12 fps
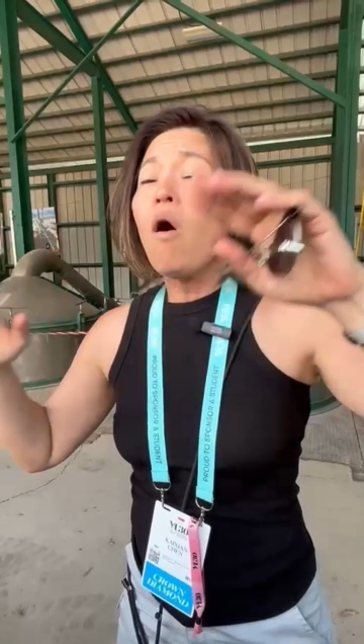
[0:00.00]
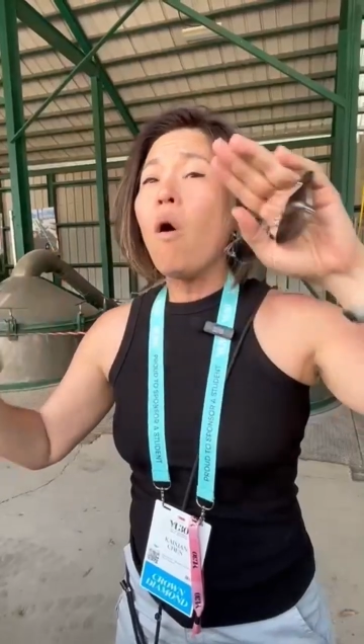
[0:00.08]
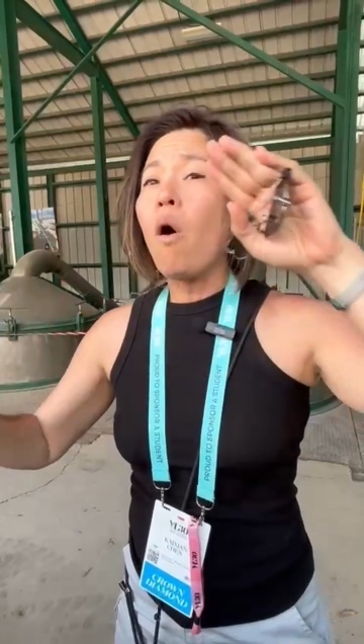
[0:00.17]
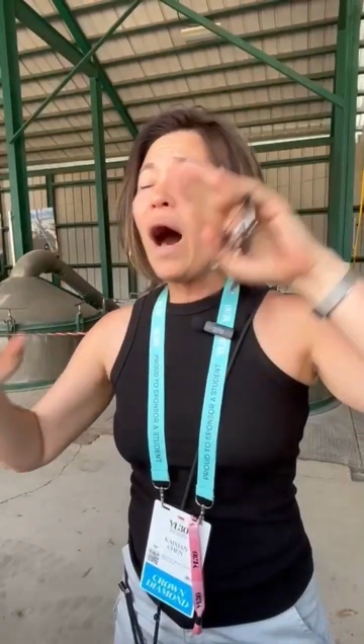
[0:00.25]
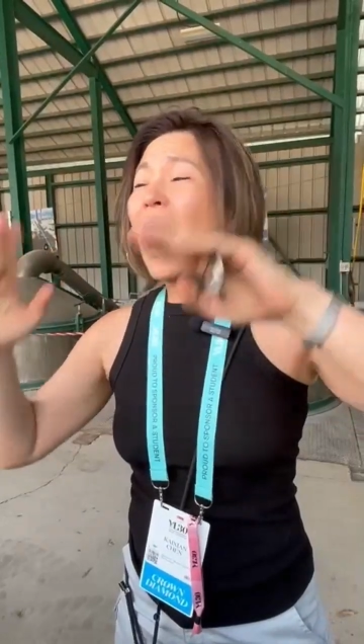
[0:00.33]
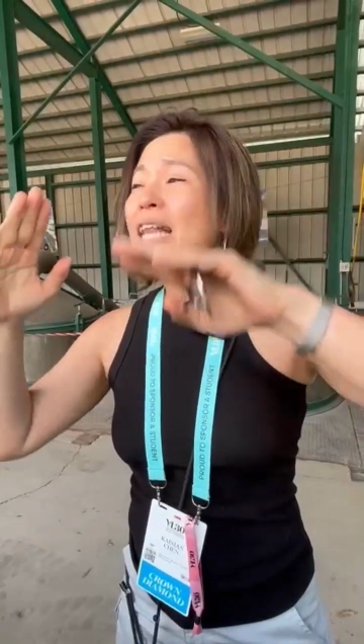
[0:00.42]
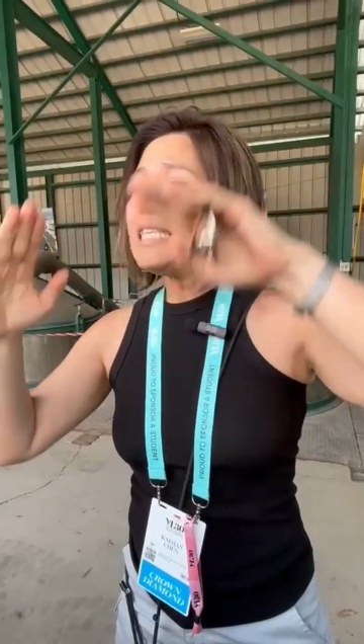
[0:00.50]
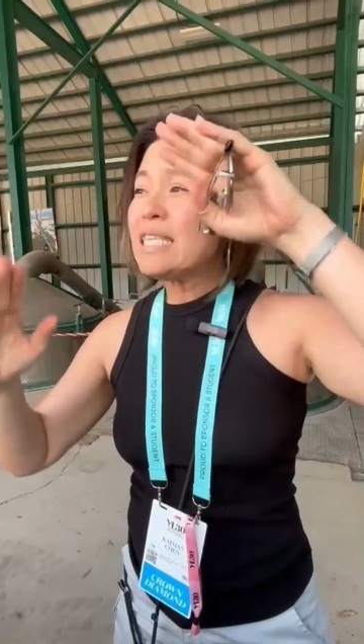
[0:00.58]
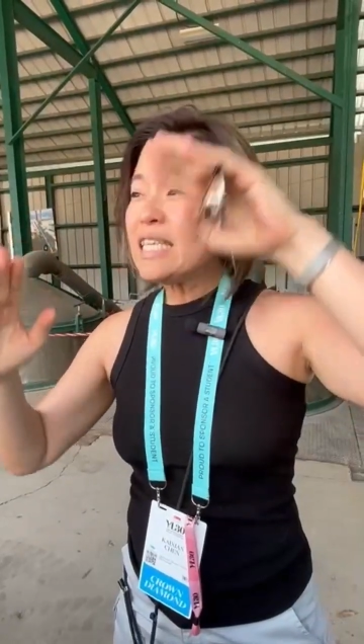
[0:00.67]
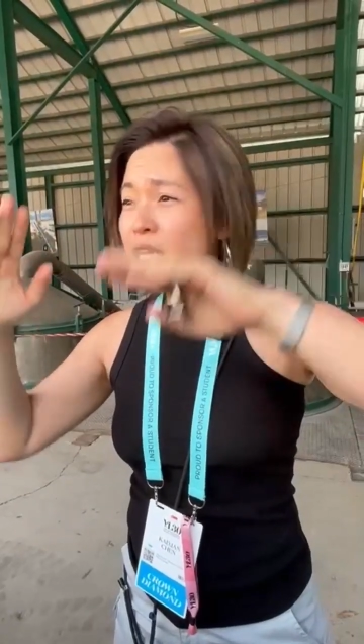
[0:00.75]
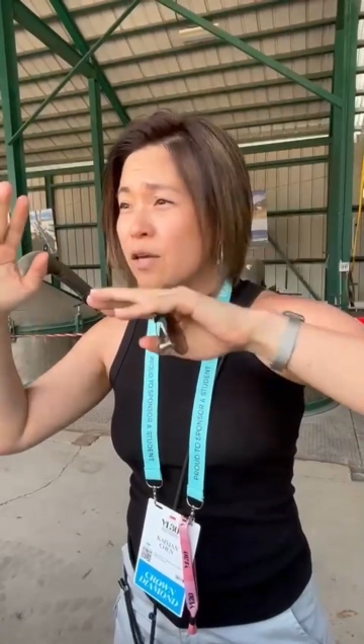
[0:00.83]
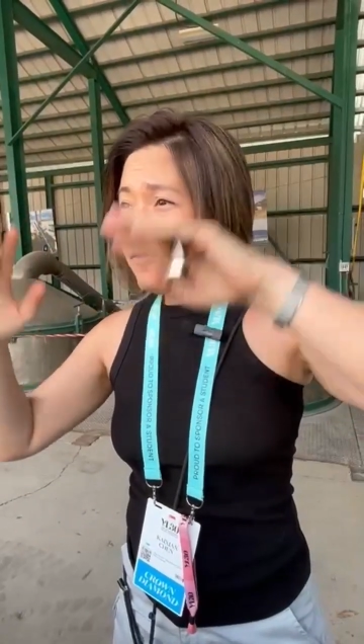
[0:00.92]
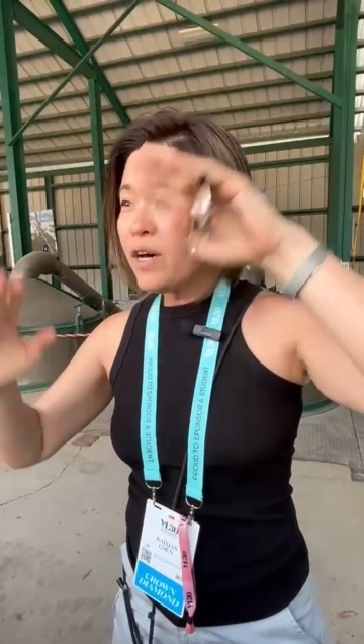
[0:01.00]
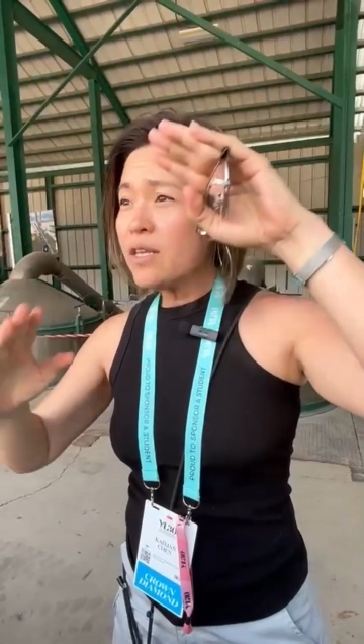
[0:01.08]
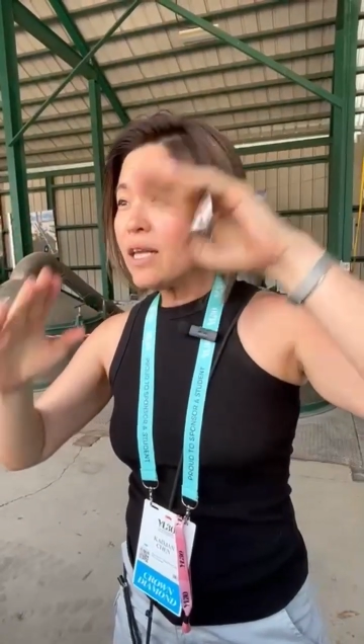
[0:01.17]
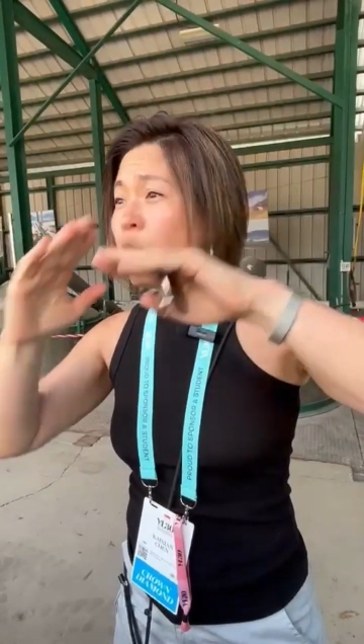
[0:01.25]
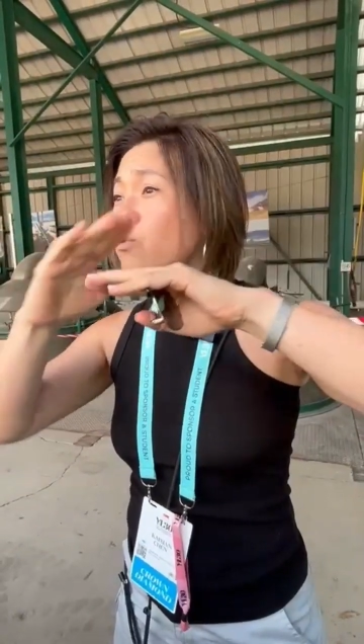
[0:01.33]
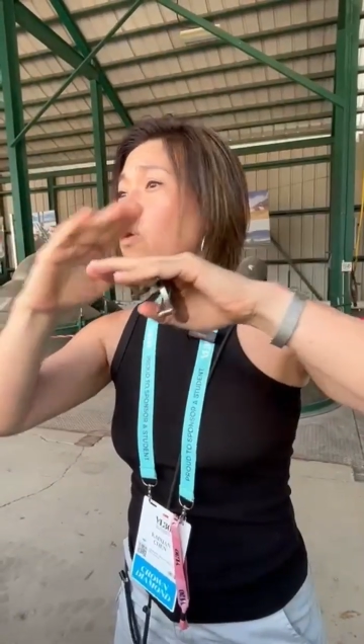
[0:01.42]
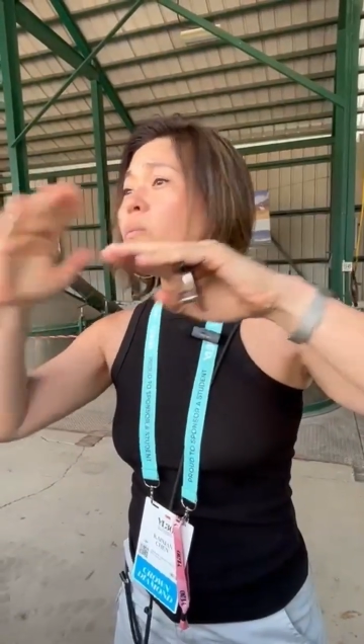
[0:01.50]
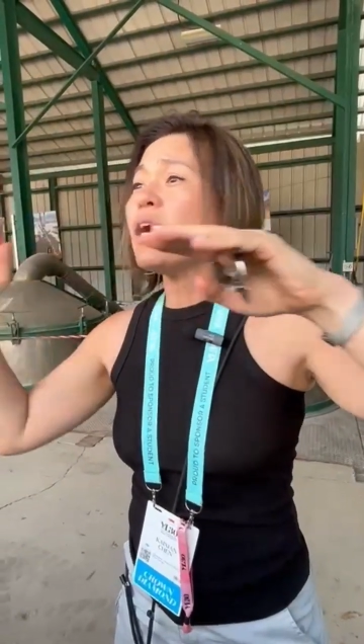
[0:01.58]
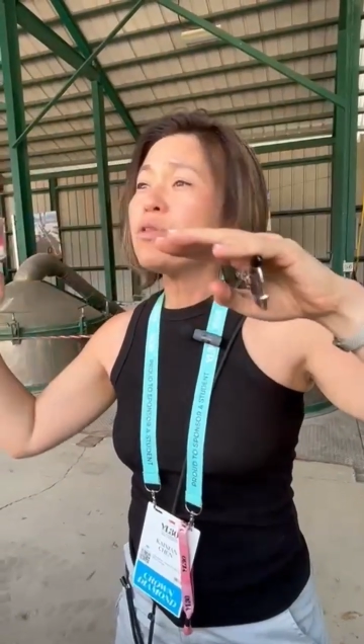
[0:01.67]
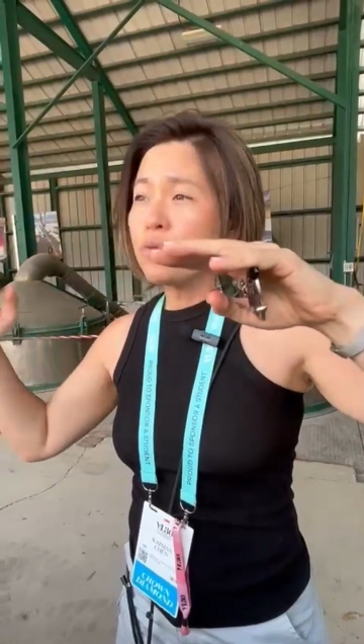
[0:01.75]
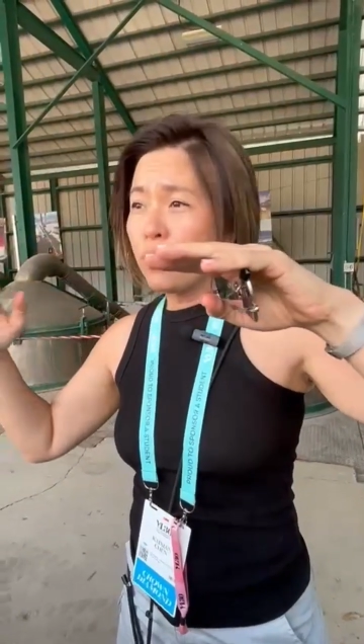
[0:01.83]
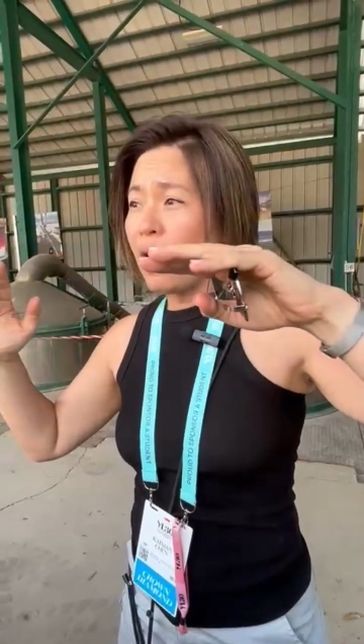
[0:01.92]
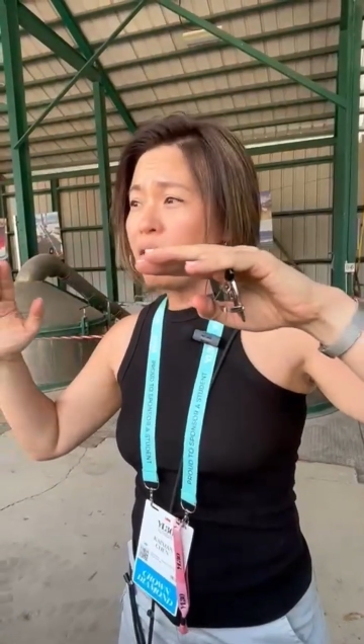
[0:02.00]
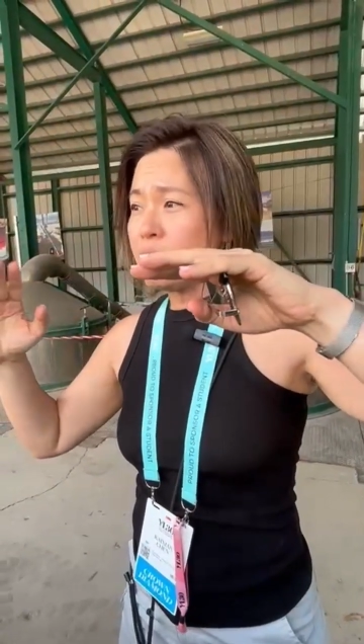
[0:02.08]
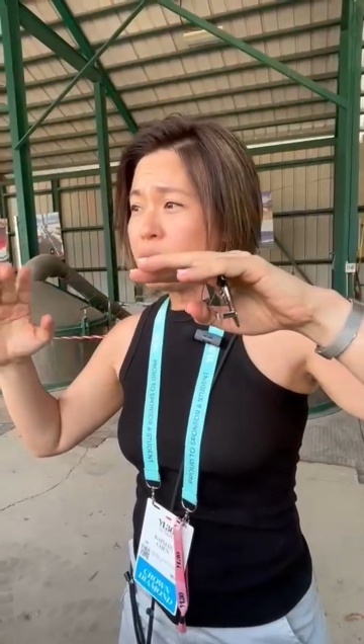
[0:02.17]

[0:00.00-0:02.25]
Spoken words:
or uneven aroma throughout